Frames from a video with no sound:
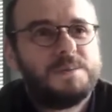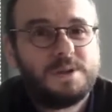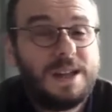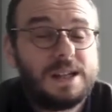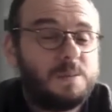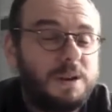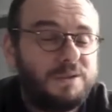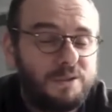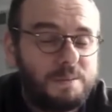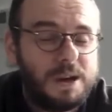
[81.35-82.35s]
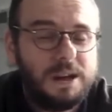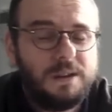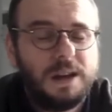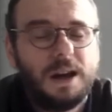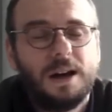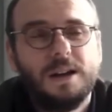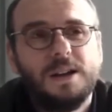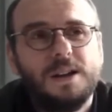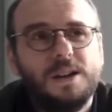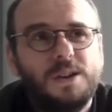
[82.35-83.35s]
So that's been for me
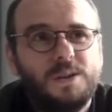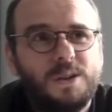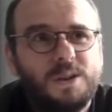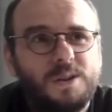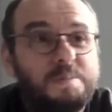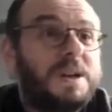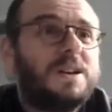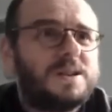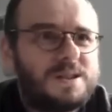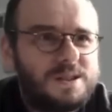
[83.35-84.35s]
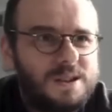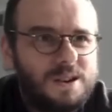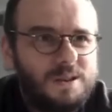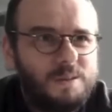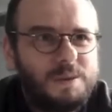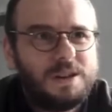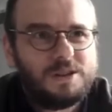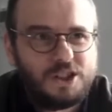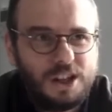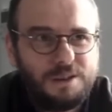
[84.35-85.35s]
the biggest
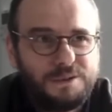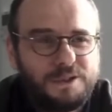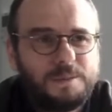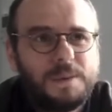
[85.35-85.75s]
shift.